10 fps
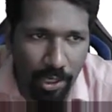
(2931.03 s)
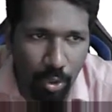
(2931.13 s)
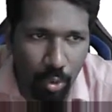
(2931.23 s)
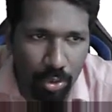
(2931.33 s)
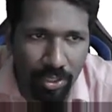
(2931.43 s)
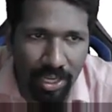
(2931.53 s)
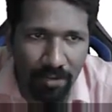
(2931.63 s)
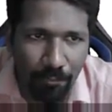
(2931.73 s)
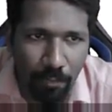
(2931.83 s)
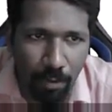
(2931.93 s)
2, 3,
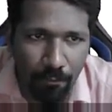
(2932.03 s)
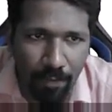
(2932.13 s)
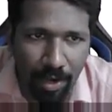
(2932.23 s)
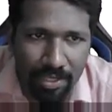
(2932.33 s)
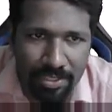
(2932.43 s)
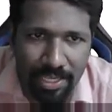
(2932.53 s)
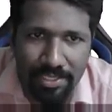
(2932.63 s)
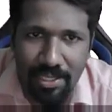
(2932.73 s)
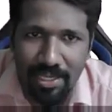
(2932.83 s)
4, 5, 6,